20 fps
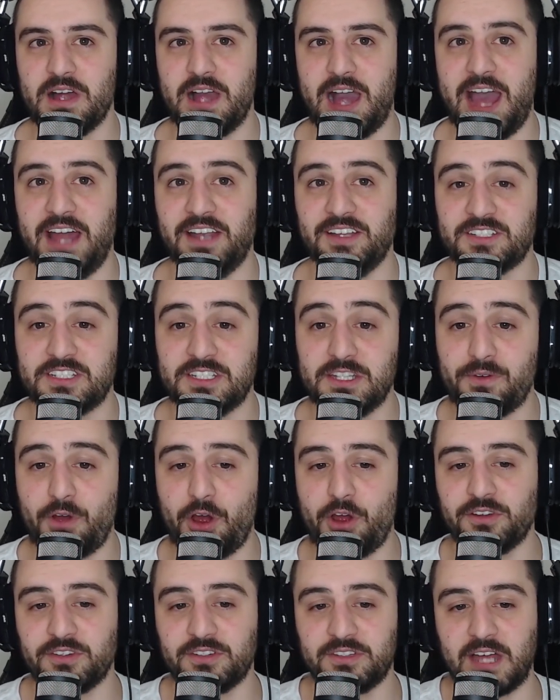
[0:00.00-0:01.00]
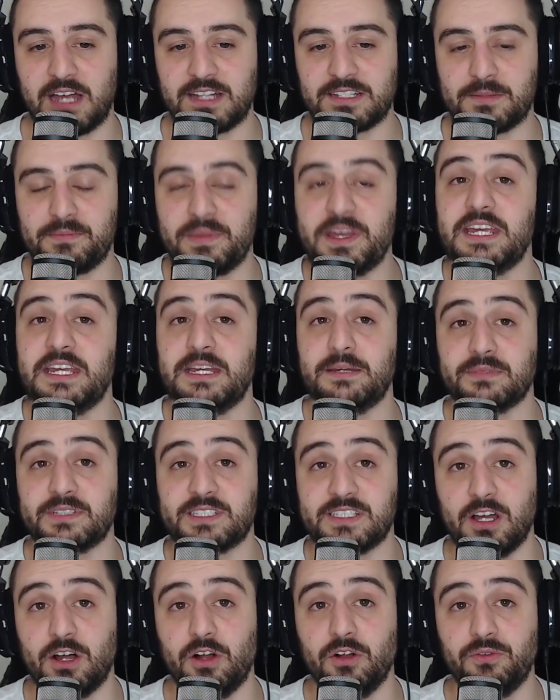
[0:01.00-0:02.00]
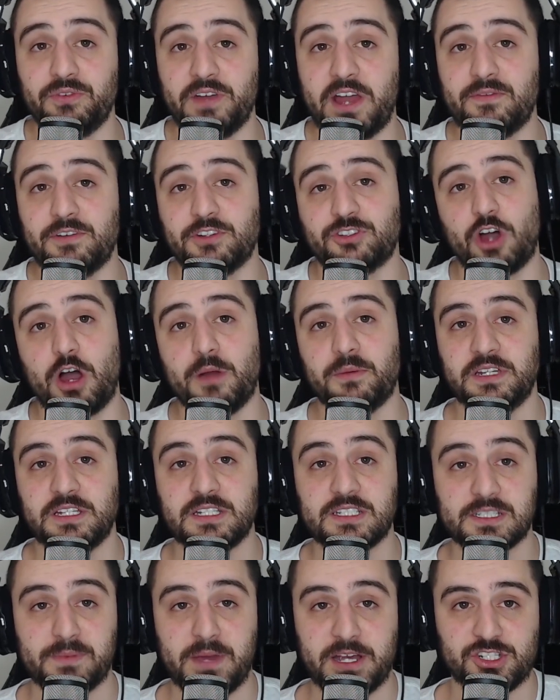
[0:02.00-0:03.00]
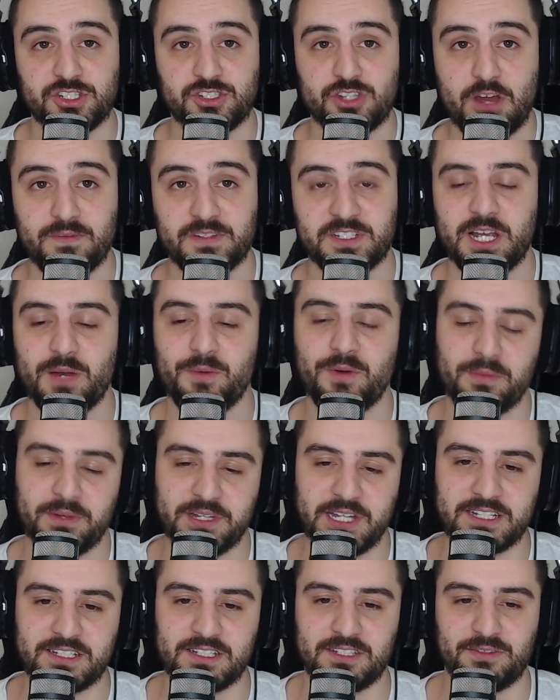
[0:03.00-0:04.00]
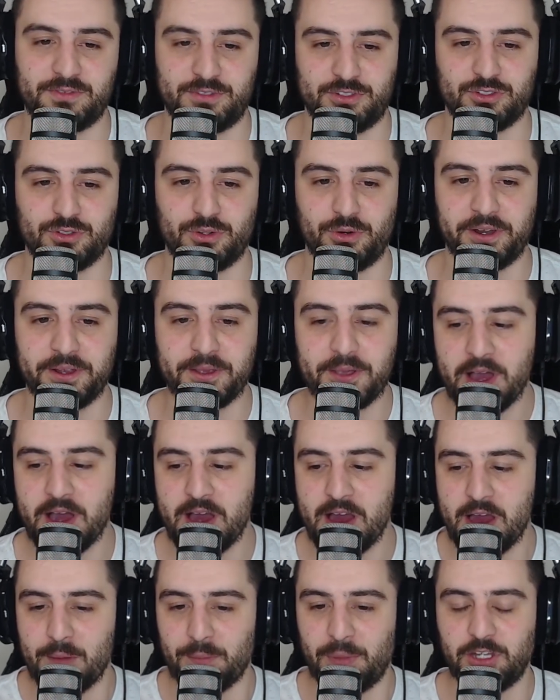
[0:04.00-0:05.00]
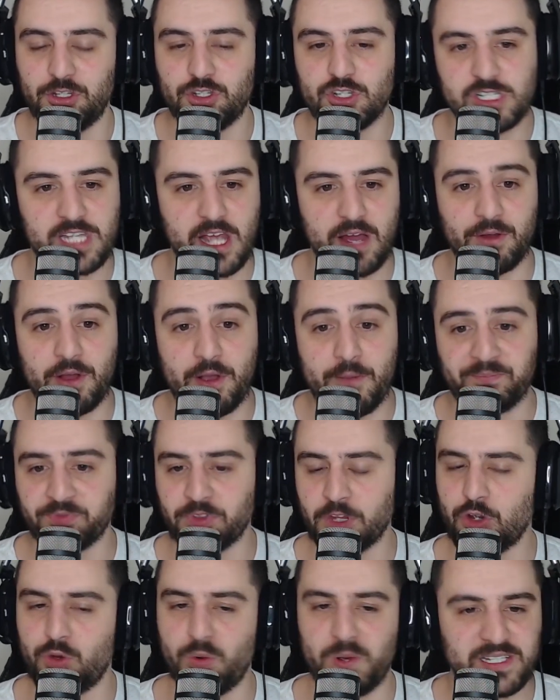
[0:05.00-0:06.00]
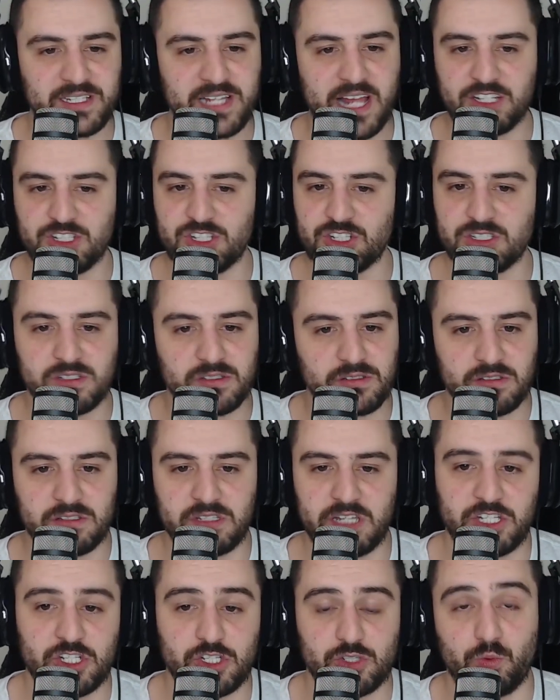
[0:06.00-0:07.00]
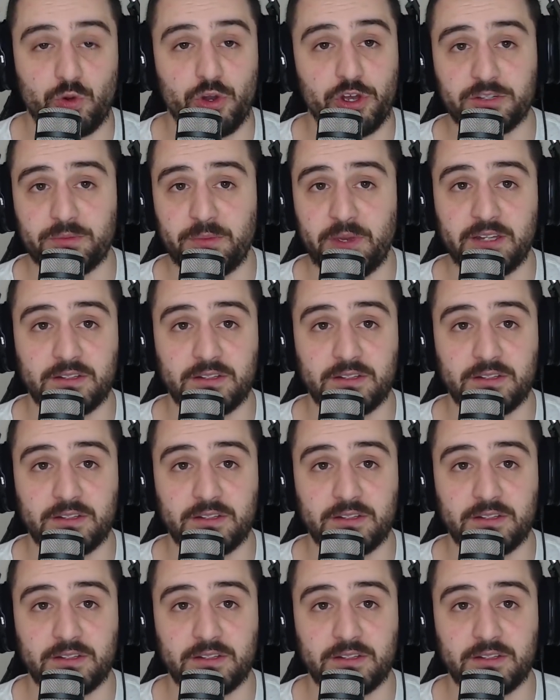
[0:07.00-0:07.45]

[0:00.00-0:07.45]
And Sivo doesn't be himself every time he smashes over someone, but that's a different story. But Queensland they just worked, man.